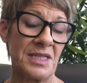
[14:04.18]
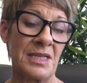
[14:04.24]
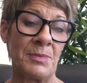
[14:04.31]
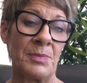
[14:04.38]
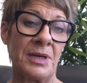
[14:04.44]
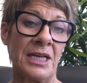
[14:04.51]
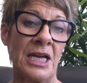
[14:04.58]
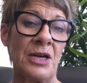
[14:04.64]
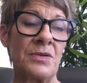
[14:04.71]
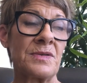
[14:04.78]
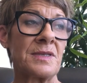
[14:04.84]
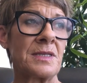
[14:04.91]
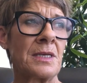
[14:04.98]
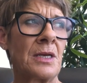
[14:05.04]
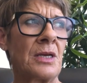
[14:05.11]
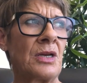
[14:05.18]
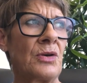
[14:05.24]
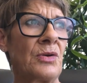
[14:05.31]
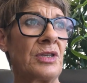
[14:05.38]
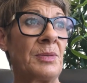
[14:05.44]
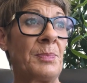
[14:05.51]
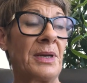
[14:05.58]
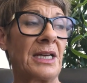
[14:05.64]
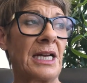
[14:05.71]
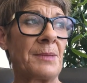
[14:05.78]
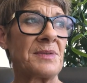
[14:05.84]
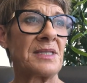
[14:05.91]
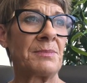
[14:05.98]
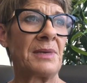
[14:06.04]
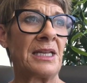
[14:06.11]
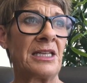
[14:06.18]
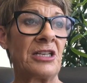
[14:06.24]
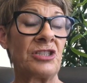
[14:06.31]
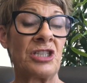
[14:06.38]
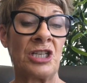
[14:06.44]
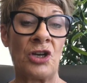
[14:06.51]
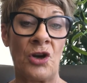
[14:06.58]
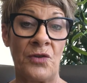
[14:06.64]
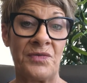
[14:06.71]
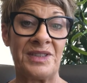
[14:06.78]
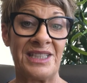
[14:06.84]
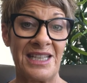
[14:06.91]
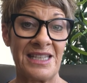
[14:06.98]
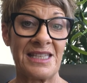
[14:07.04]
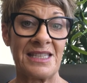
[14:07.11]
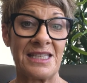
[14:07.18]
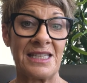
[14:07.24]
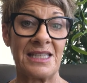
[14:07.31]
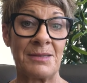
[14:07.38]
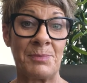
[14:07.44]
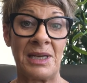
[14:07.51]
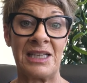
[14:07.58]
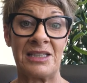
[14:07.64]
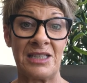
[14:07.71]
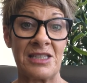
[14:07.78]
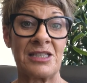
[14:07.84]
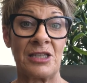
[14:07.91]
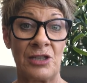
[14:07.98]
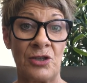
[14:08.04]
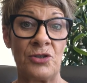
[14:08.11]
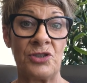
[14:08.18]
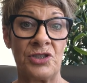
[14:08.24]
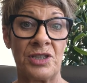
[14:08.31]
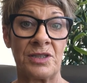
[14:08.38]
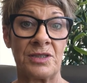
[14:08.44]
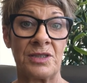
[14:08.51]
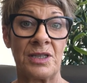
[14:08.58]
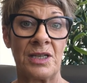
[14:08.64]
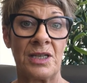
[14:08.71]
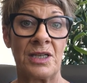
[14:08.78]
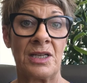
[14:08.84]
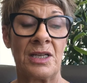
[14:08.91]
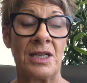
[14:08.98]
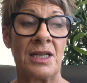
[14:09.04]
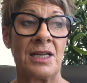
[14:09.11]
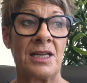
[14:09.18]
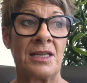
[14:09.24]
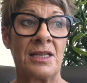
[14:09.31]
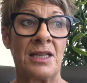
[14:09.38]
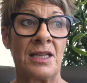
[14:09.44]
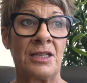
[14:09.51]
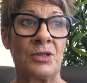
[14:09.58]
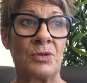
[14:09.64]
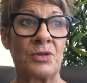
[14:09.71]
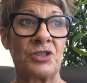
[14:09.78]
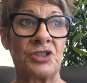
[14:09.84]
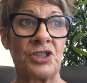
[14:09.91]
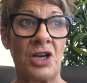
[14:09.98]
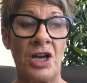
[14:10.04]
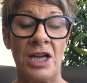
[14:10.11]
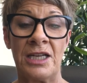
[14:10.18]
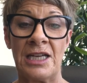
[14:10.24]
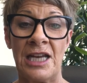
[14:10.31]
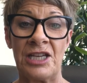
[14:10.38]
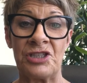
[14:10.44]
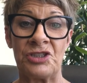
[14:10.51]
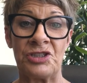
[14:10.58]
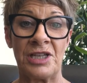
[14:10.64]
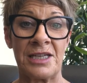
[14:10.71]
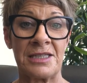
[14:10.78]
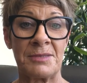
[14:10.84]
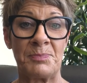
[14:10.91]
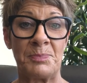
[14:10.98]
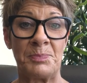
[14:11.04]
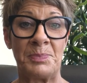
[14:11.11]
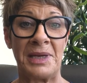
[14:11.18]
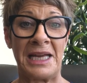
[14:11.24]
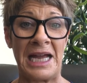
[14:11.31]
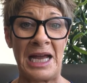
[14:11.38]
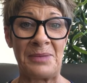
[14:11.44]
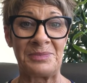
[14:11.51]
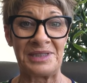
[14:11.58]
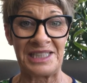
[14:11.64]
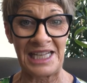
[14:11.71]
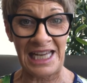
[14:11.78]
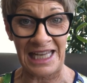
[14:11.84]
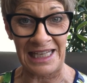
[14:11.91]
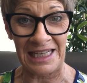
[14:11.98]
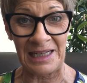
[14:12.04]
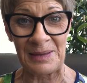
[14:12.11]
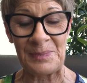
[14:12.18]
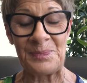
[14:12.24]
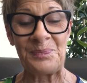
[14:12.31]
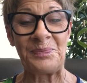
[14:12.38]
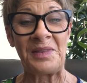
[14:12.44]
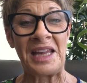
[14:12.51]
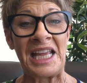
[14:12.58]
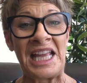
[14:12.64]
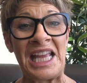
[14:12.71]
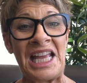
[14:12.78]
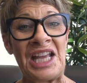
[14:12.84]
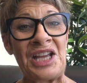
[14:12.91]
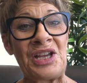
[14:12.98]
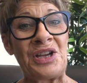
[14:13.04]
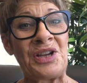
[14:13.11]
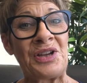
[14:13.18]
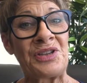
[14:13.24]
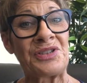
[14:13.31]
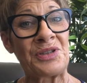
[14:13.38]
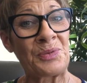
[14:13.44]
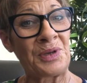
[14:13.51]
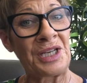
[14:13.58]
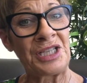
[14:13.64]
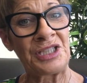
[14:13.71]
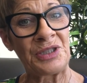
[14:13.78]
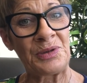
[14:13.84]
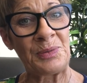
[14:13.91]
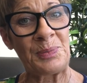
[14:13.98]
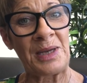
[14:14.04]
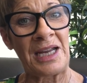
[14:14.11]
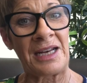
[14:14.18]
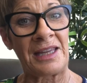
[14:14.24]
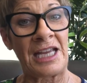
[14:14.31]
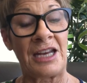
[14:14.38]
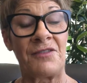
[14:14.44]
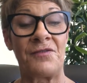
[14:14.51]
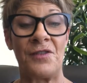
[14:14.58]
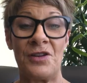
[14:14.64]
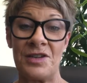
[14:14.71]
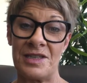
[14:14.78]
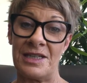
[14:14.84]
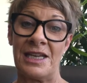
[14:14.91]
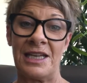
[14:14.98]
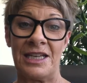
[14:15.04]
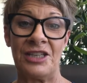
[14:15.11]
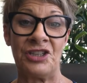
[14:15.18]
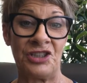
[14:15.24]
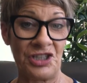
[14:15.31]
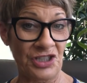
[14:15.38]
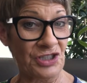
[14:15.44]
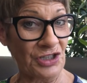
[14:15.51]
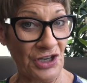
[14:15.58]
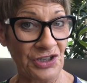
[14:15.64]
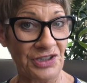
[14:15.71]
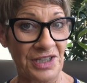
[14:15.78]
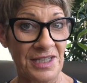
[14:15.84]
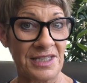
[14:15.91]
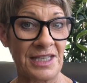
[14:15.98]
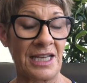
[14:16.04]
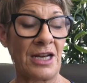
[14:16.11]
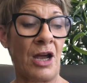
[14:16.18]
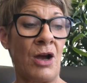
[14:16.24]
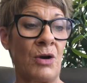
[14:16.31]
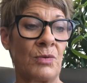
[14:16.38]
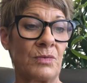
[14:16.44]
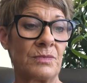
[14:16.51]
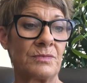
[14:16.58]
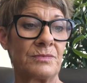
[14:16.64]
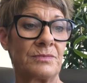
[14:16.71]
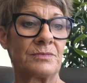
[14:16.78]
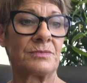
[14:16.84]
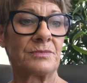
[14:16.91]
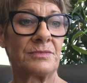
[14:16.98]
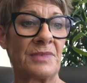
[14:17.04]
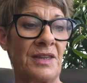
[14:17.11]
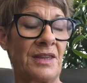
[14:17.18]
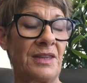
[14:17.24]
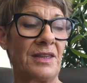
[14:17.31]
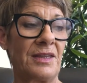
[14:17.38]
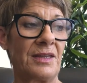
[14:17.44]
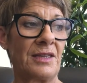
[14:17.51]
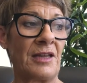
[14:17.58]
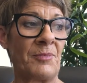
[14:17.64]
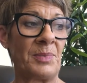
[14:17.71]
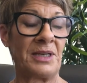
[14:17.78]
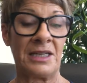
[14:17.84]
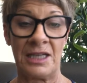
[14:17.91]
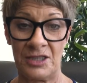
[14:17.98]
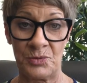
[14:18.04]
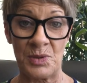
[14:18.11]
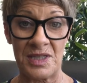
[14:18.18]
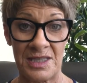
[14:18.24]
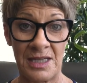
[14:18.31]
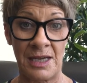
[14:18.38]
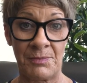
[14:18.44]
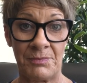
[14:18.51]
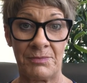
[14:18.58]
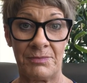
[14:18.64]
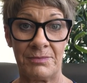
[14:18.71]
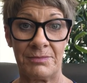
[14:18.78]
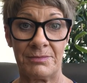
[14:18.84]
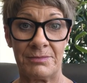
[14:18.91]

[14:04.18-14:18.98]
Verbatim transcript: with somebody else, or you pick up some energy of dis, being disillusioned. Your shine has just become dull. So, what do you do about that? Firstly, you just notice that, oh, I've been hit with some